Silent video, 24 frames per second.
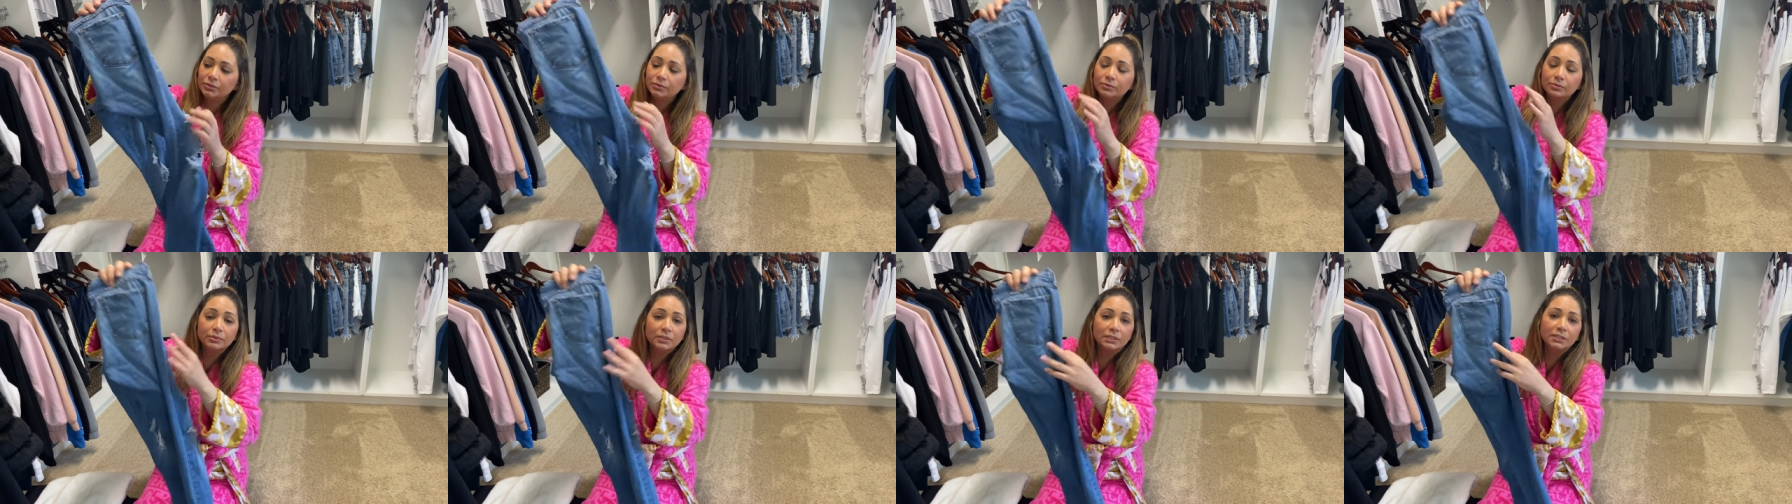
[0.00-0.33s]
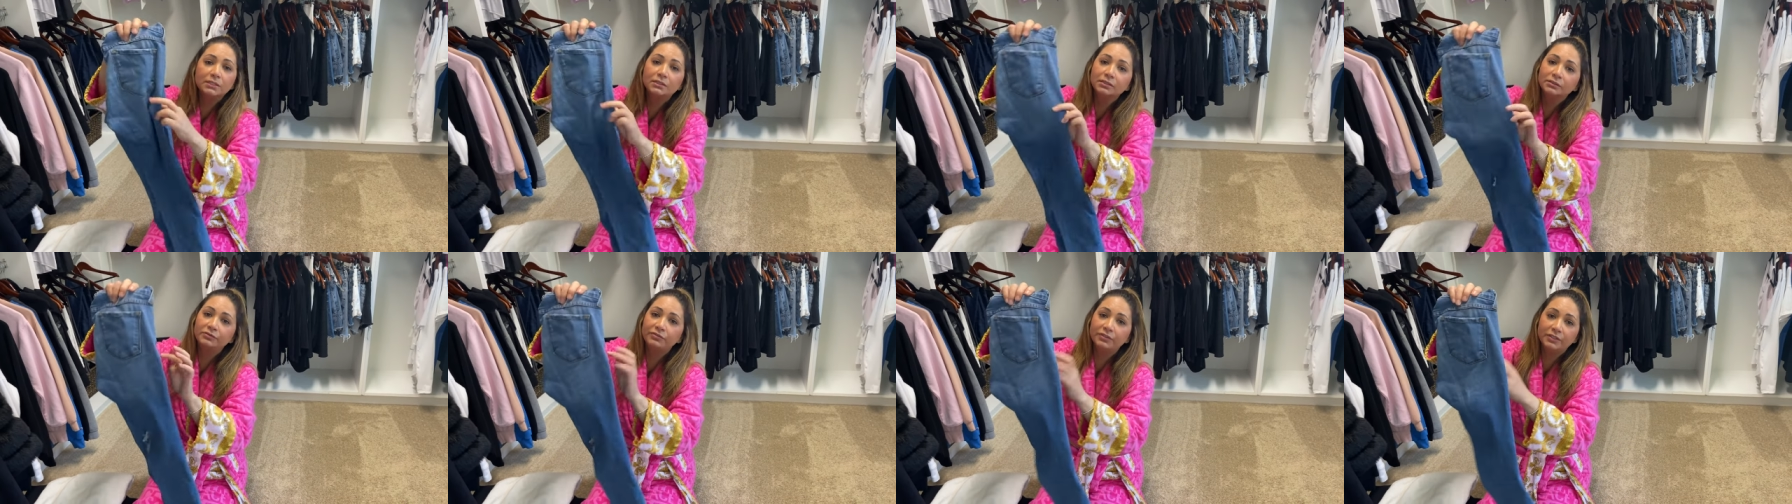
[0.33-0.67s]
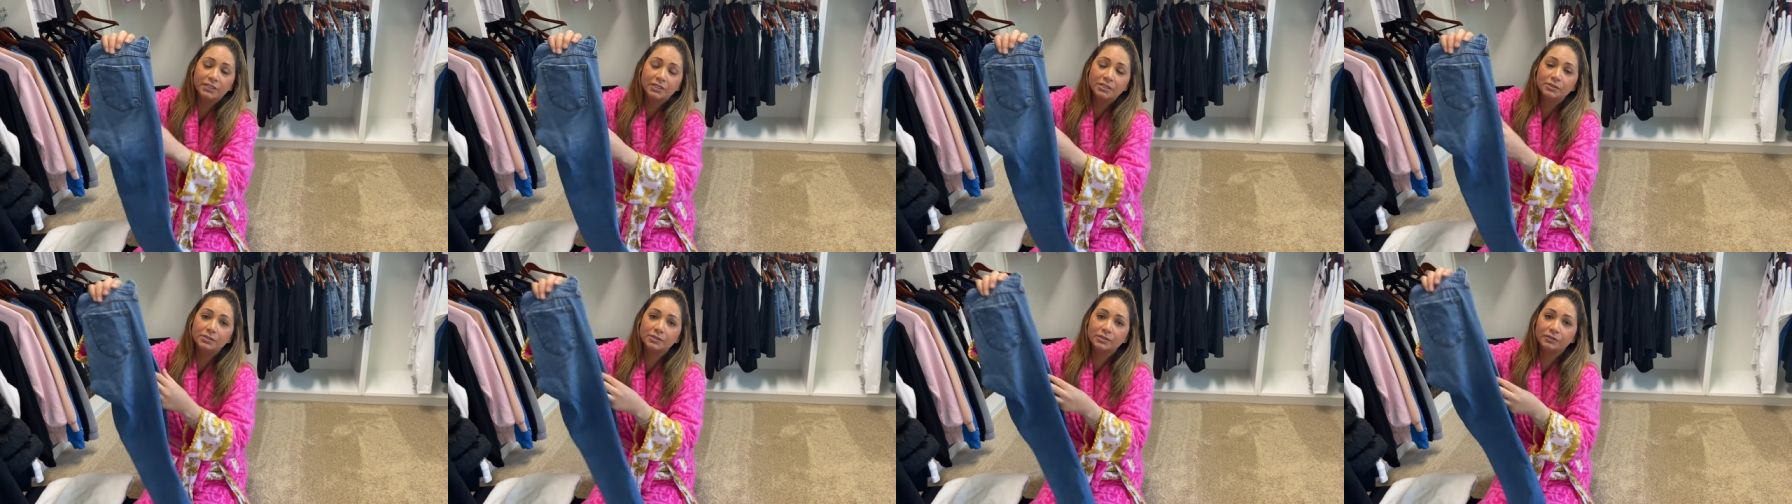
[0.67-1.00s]
really good
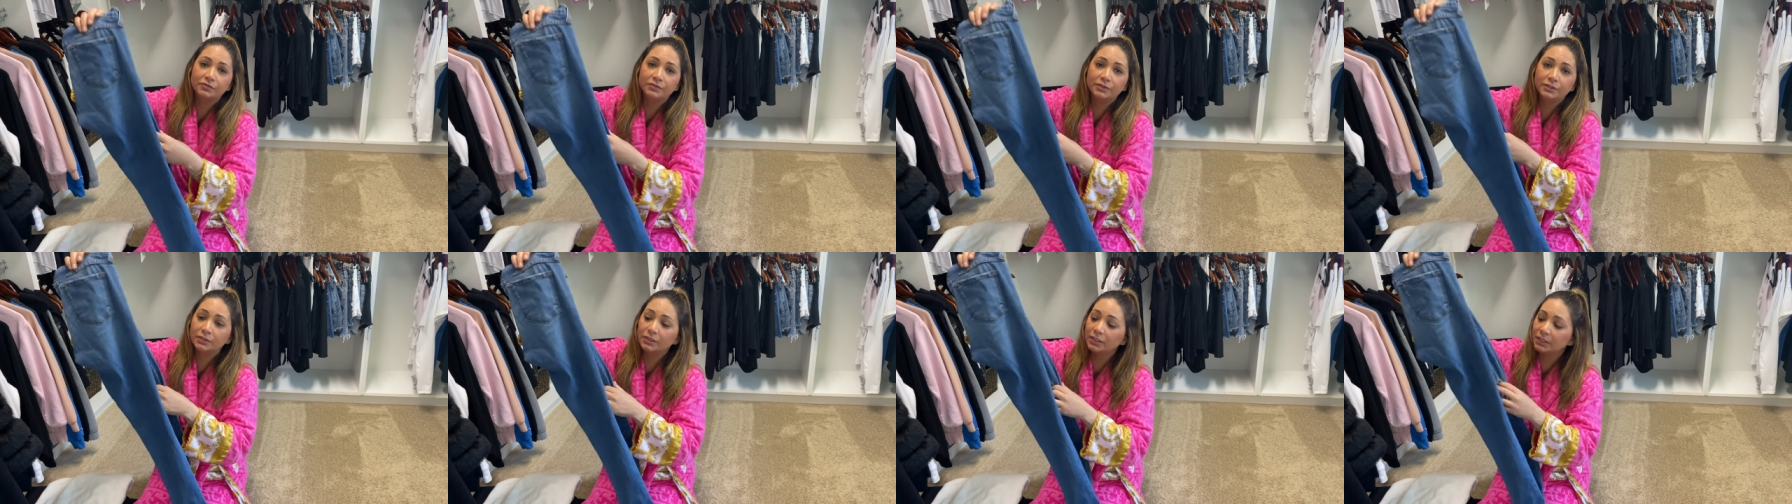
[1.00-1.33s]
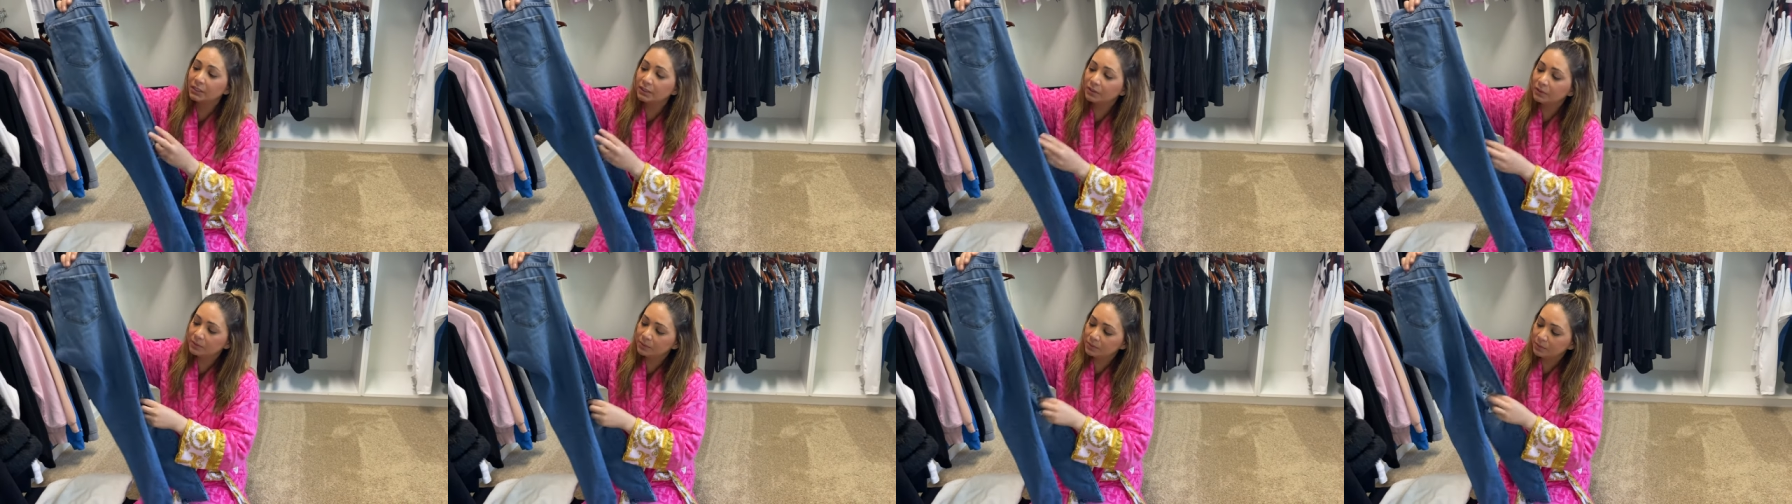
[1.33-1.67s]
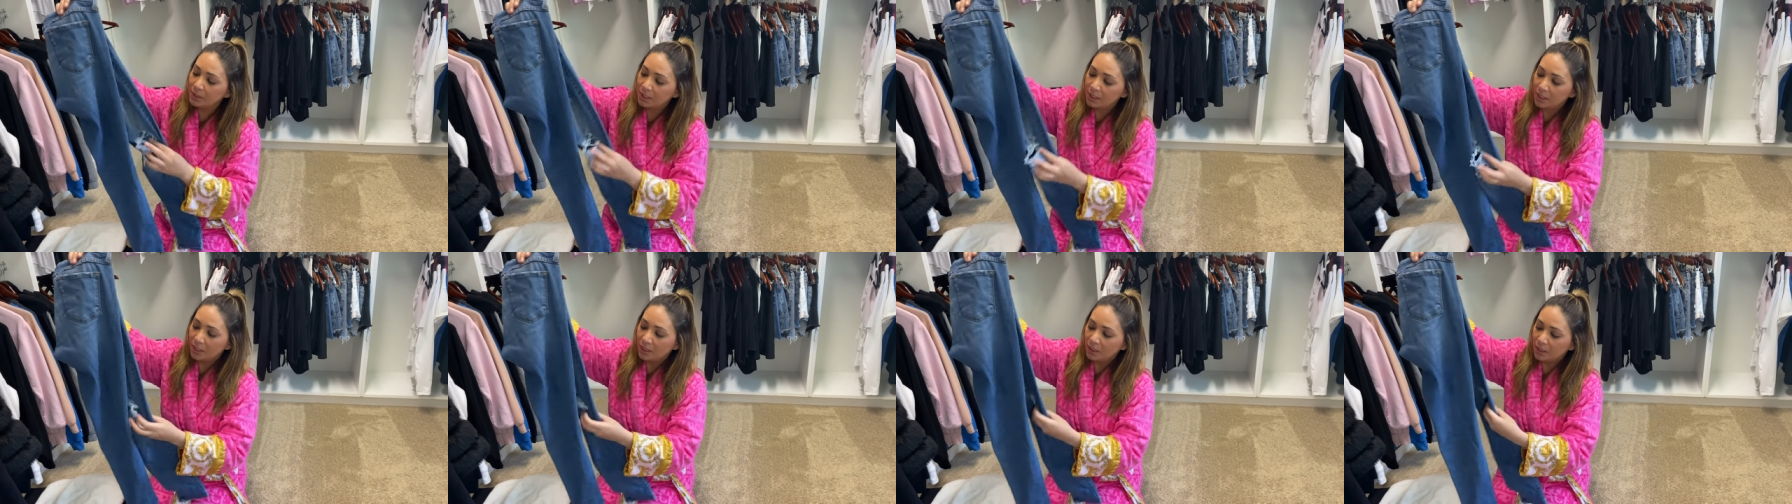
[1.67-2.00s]
videos. If you're going to go
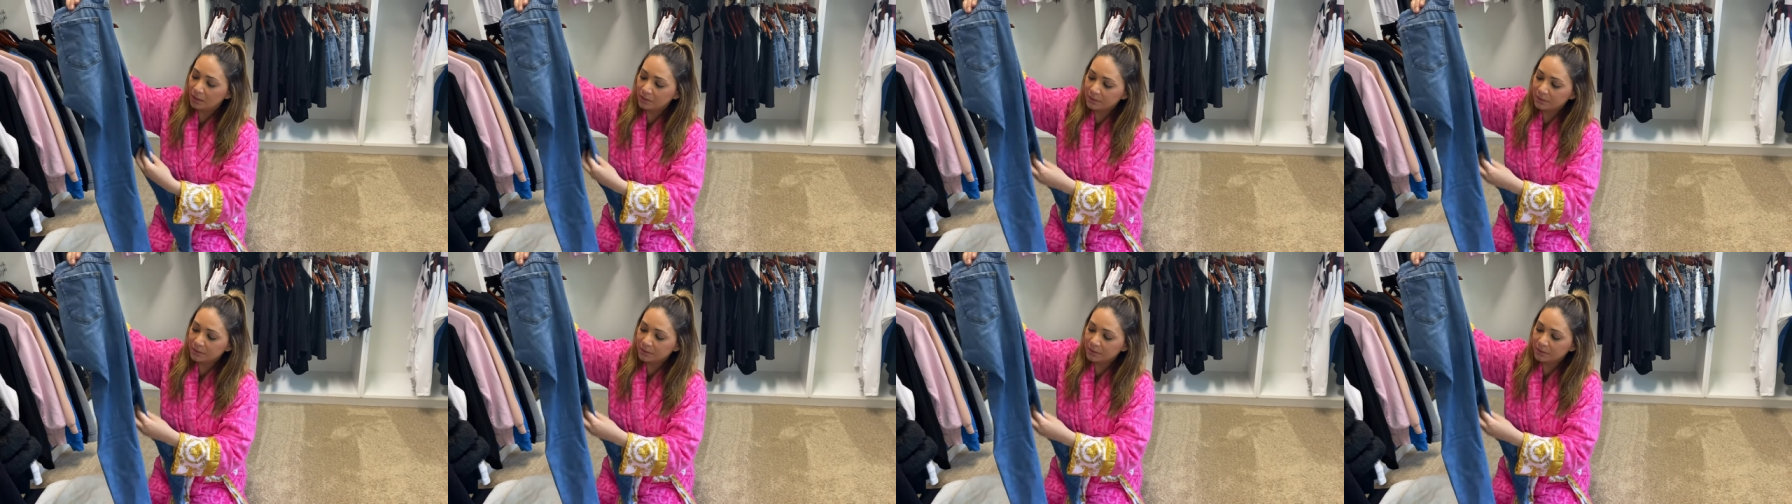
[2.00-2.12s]
uh,